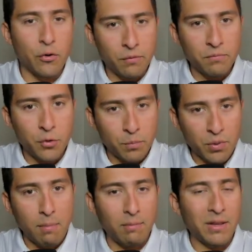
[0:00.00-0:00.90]
You
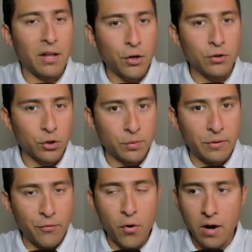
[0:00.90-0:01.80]
probably heard those
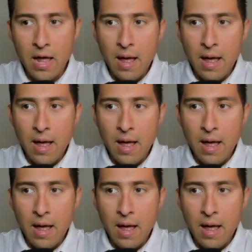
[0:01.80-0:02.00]
before.